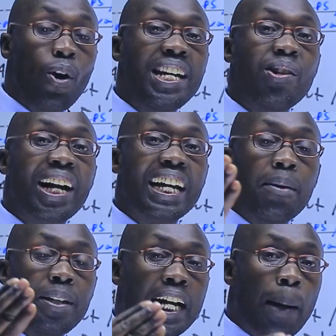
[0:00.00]
when you are
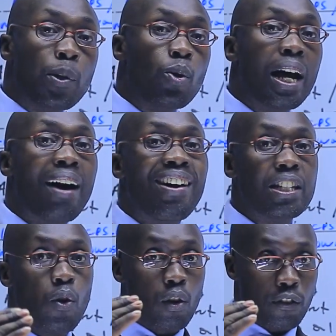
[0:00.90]
claiming capital
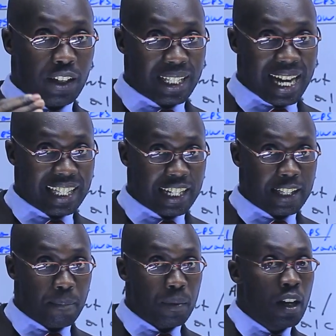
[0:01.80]
allowance on fixed assets.